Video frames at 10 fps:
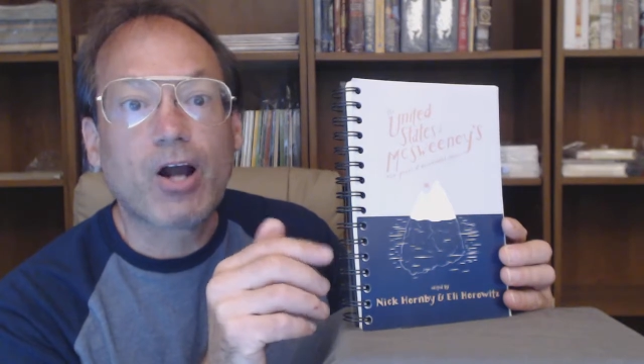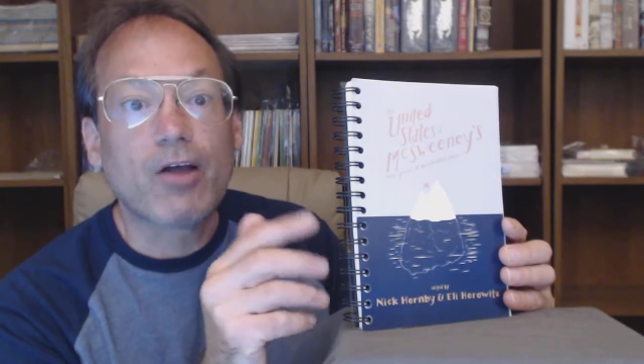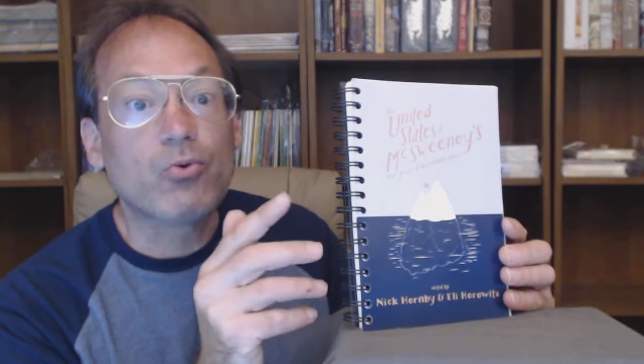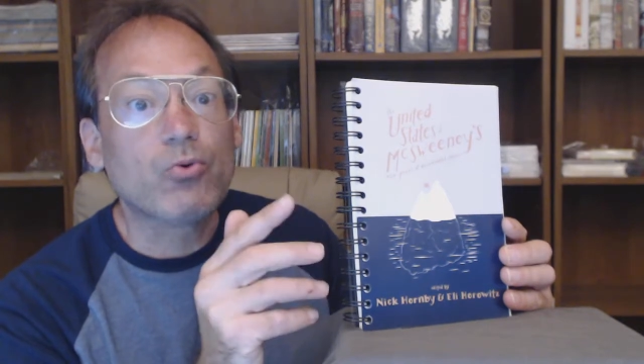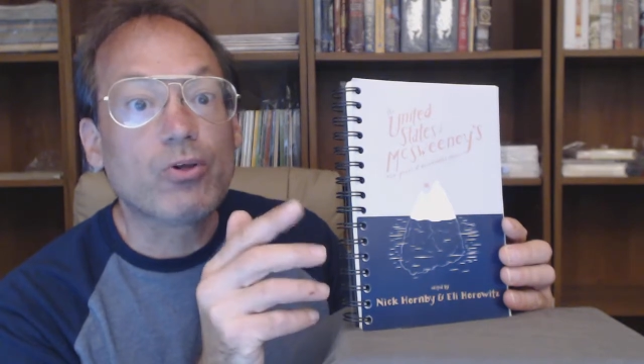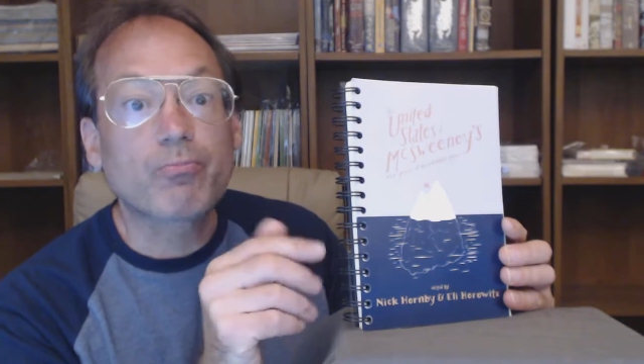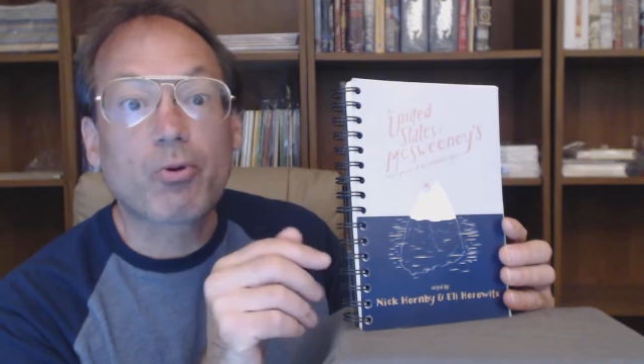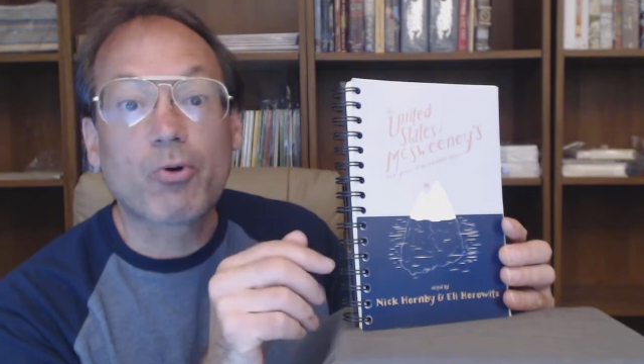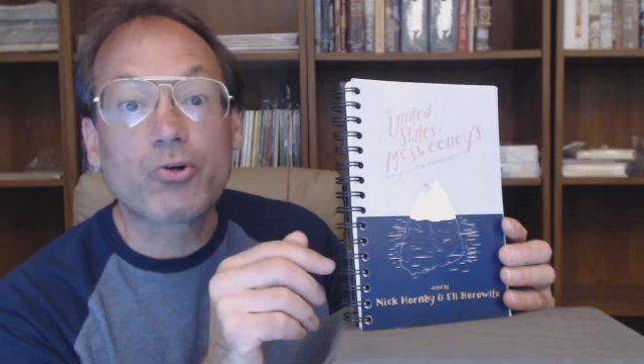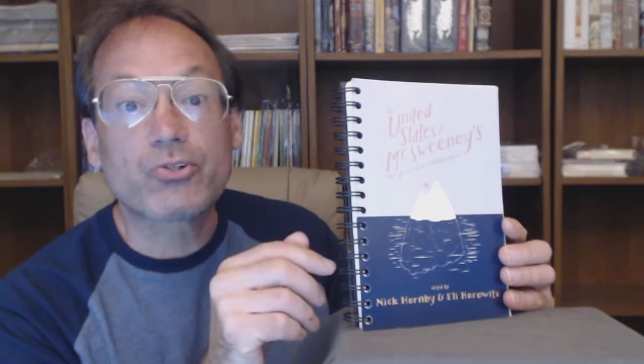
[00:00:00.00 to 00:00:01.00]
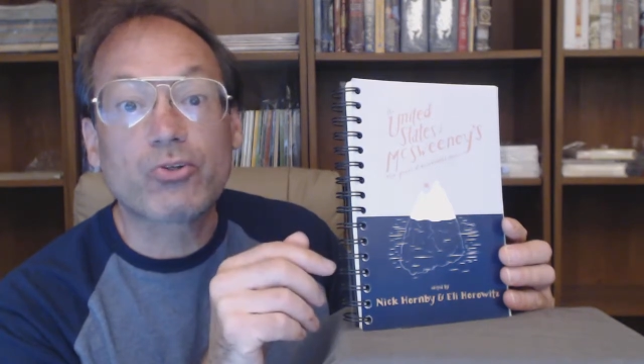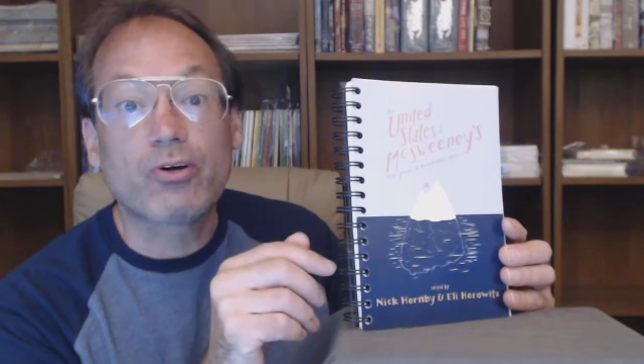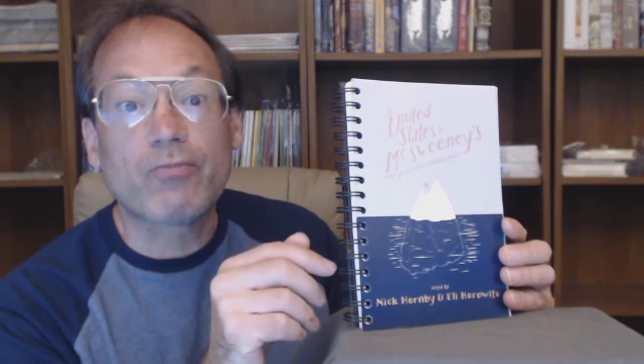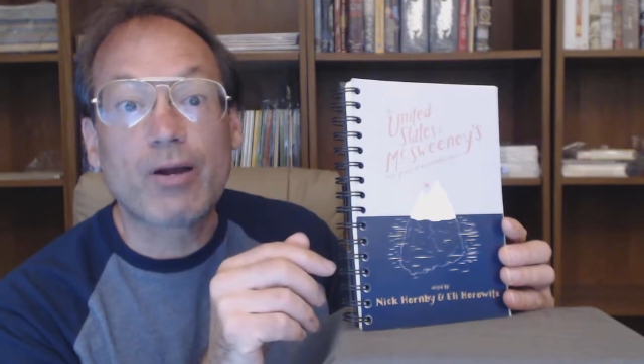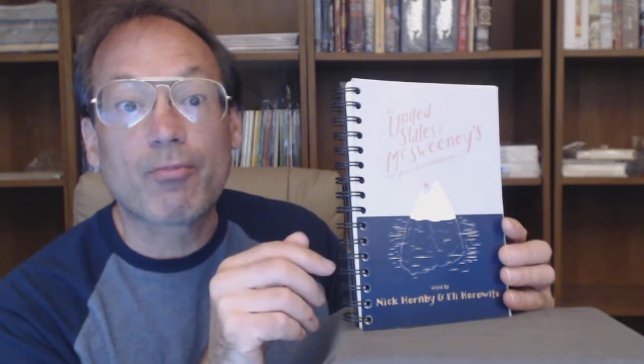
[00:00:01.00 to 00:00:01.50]
either with
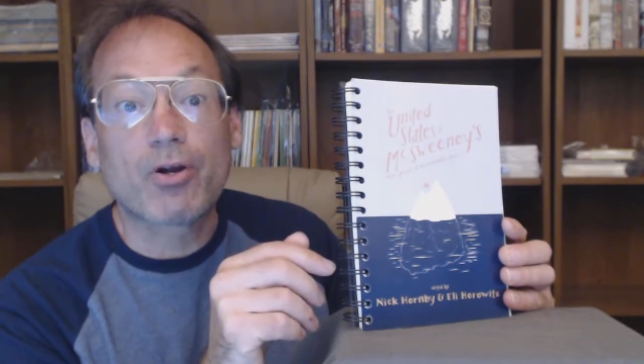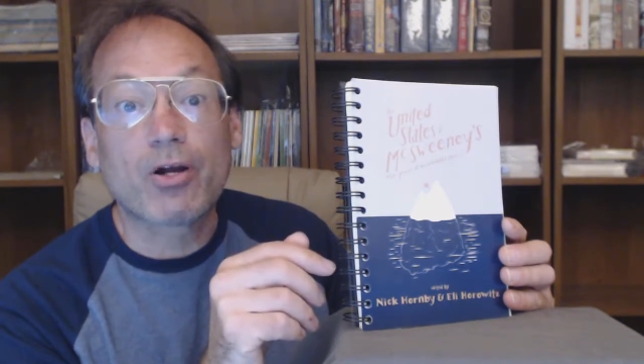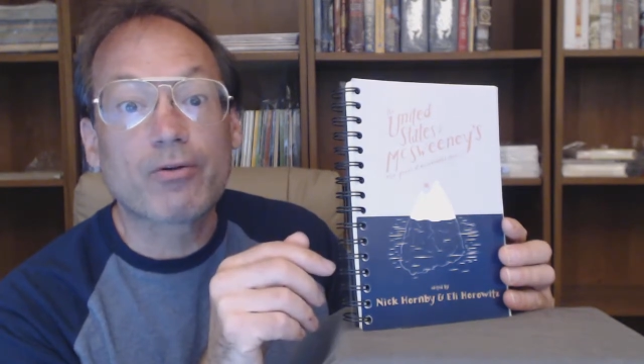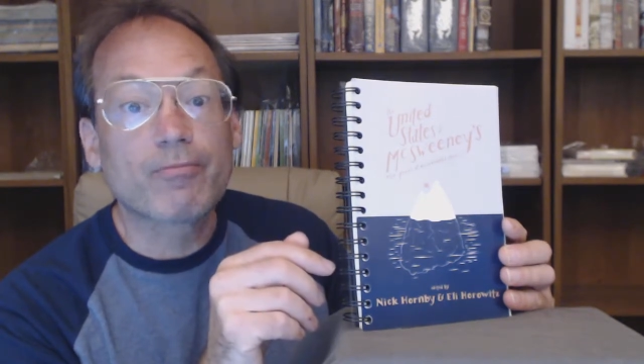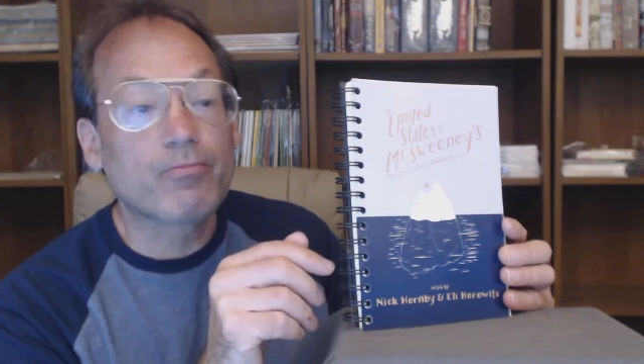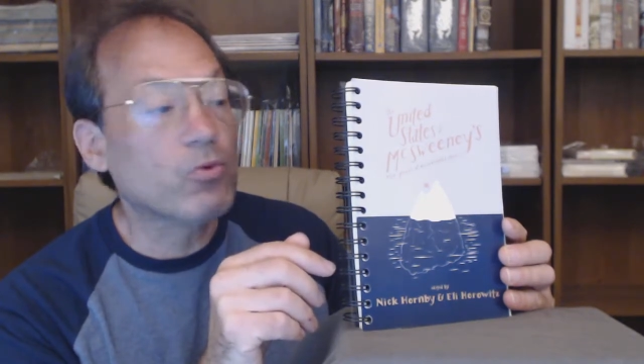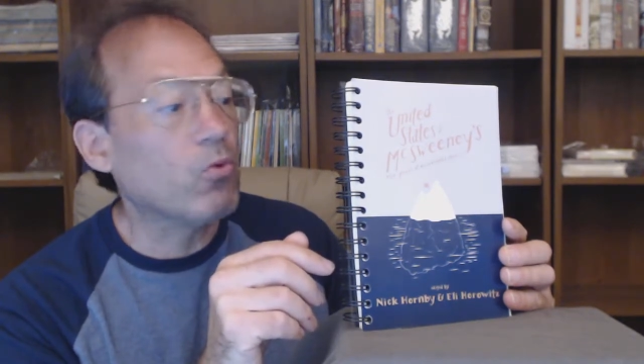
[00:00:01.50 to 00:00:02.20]
promotional ephemera